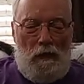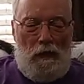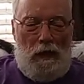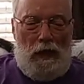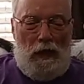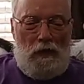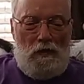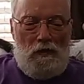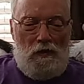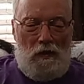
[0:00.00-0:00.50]

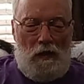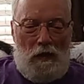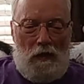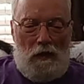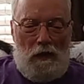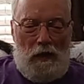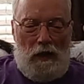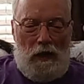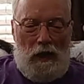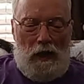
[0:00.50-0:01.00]
That's not
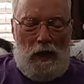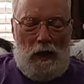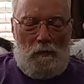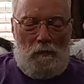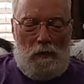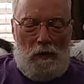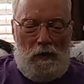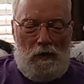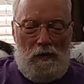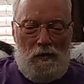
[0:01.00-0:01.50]
going to
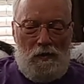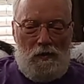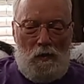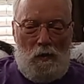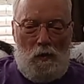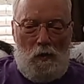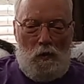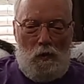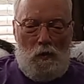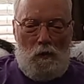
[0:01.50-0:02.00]
happen.
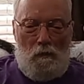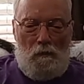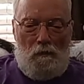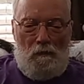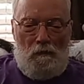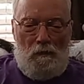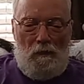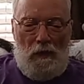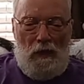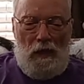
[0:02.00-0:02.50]
So,
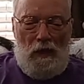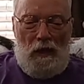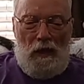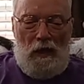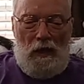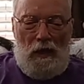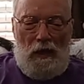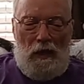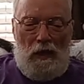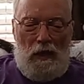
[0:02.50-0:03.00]

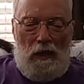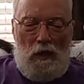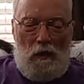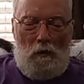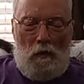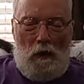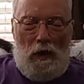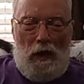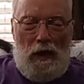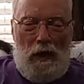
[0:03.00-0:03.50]

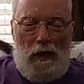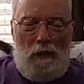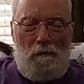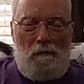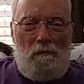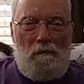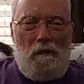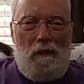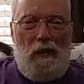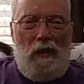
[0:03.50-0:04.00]
anyway,
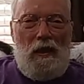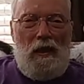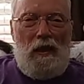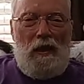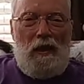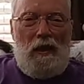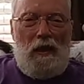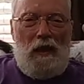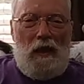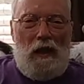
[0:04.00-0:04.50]

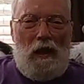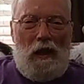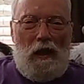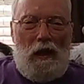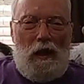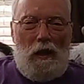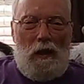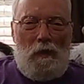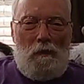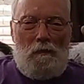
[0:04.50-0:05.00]

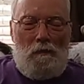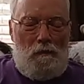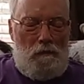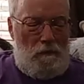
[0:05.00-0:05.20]
um,